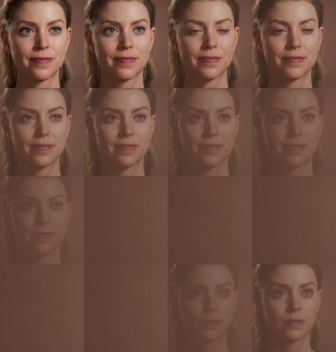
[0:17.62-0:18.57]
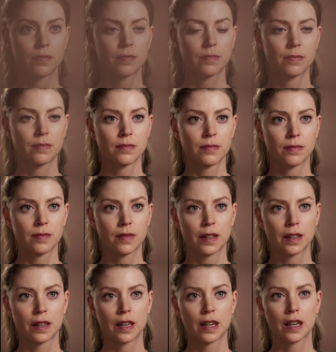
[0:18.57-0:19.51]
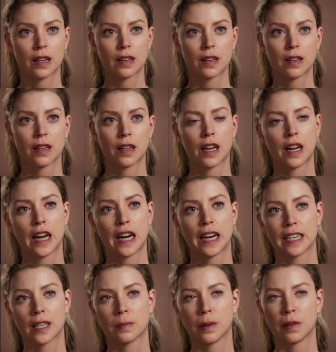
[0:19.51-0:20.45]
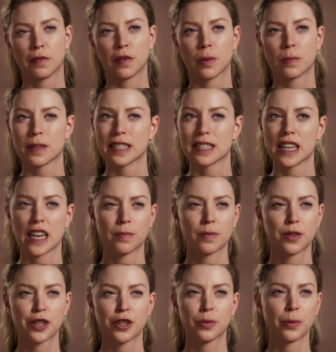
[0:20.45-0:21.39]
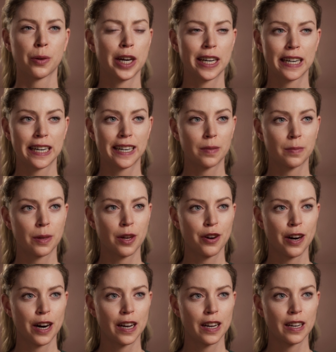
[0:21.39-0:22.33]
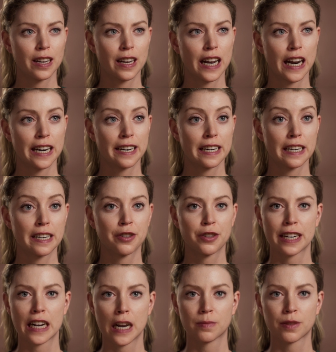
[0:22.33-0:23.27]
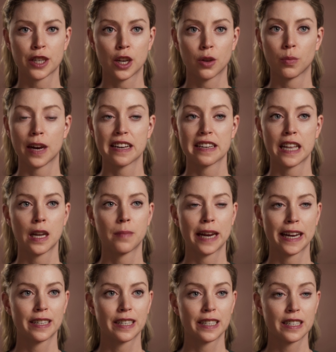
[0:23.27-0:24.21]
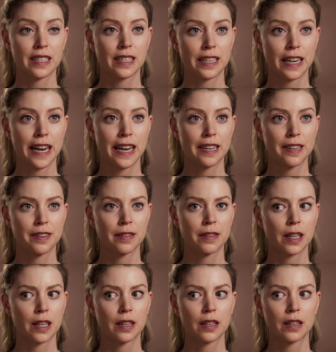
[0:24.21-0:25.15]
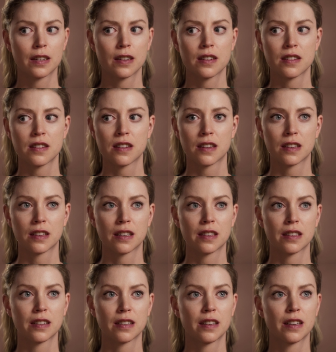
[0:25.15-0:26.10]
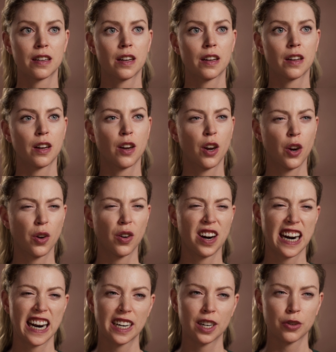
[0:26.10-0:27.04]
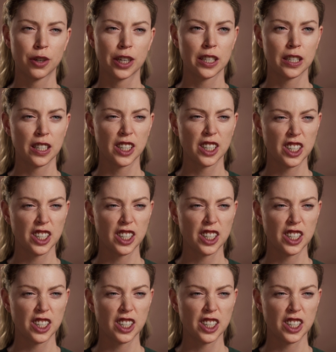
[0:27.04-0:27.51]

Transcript: streaming it over to my desktop. And unfortunately, I don't think I'm gonna be able to use this for with the MetaHuman Animator. Reason being, watch this.